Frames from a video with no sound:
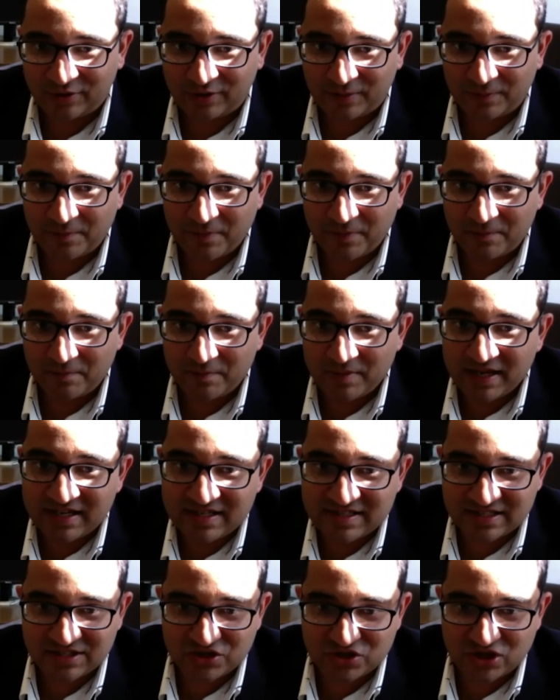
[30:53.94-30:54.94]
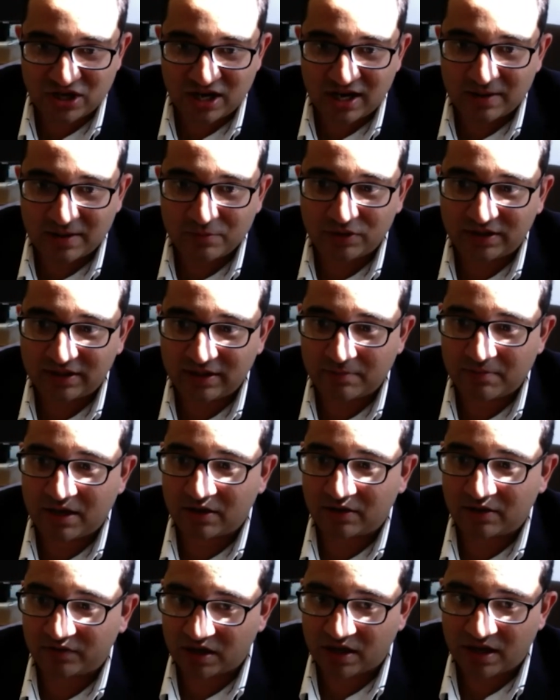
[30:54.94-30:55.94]
amazing job with the amount
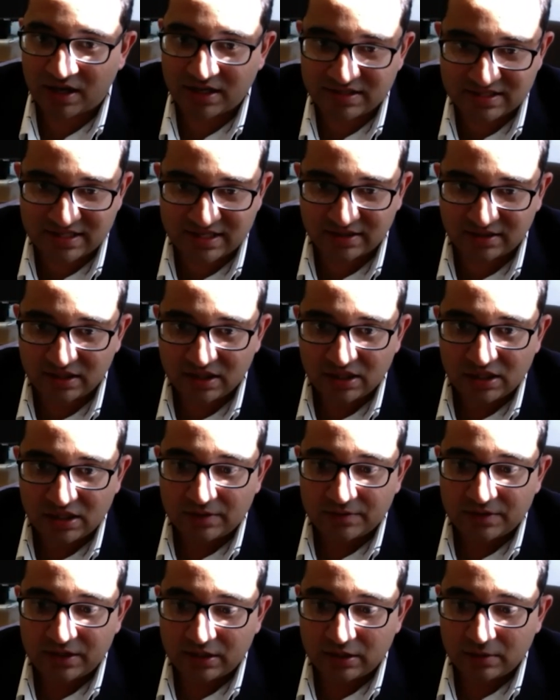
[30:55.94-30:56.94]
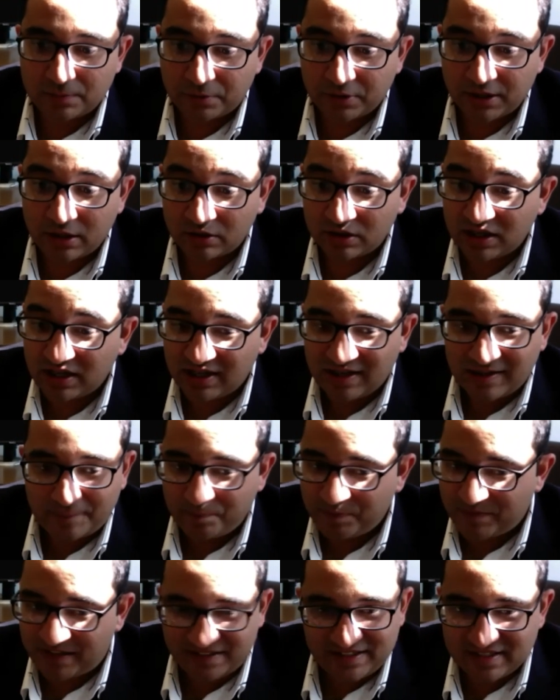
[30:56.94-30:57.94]
of content that you put out.
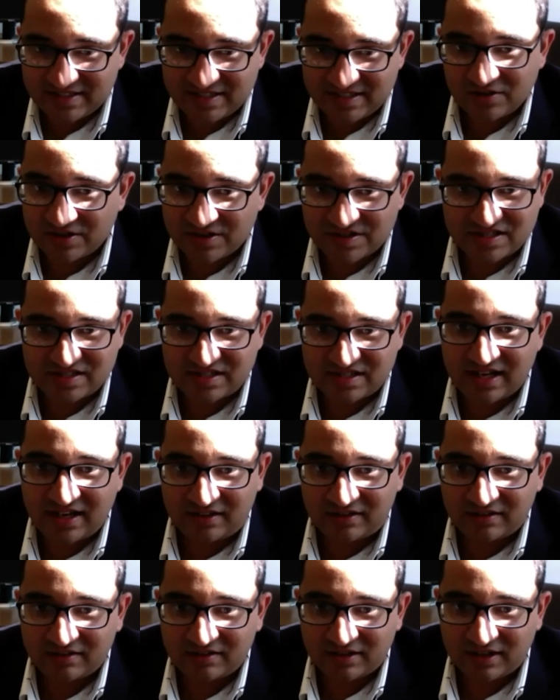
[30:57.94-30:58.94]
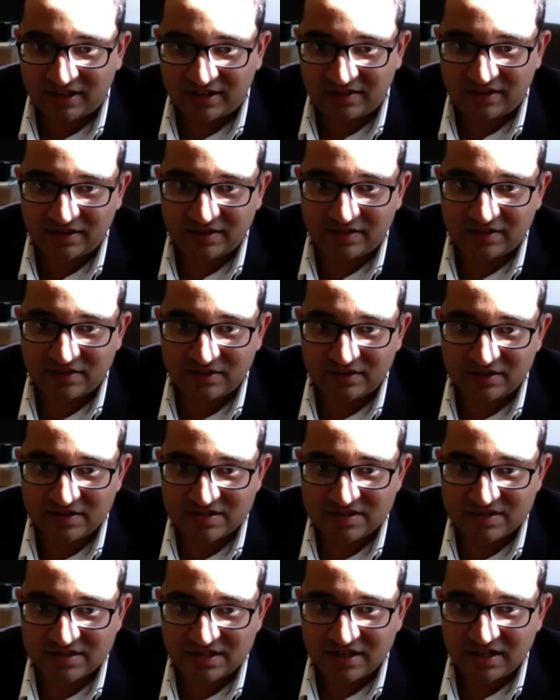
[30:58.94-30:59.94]
I think it's here to stay. I think there
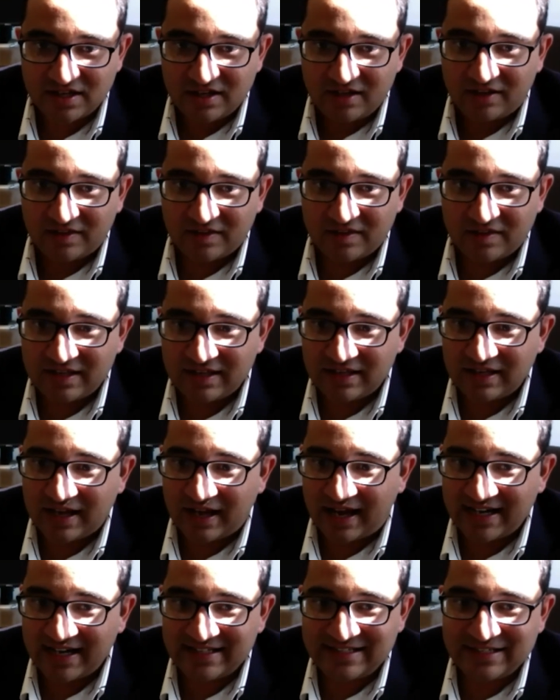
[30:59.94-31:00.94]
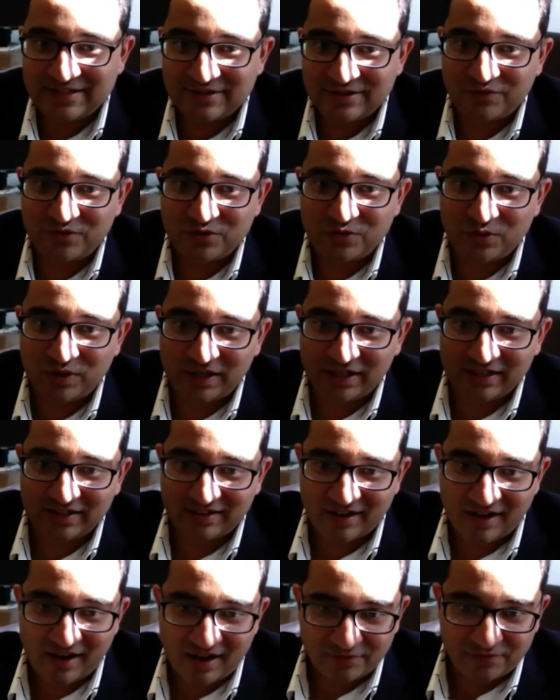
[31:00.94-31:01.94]
is the idea of doing
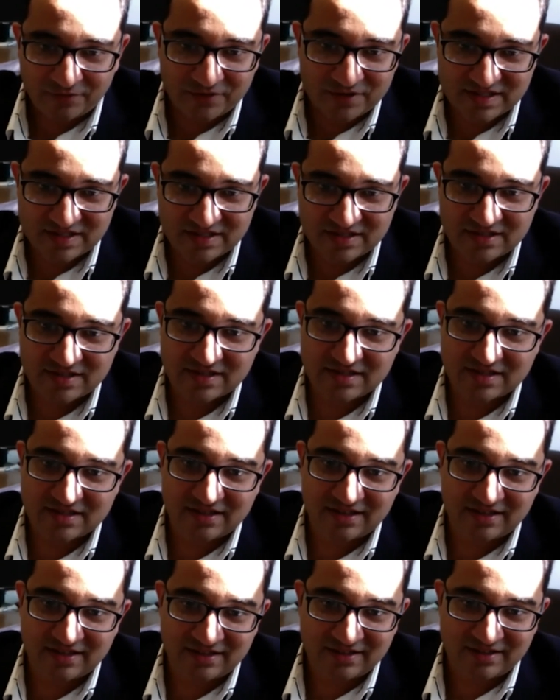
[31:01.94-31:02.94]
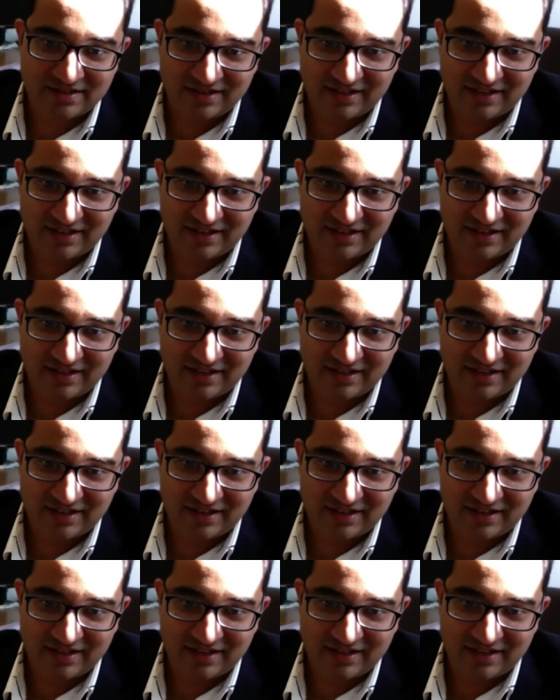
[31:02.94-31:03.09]
conferences in a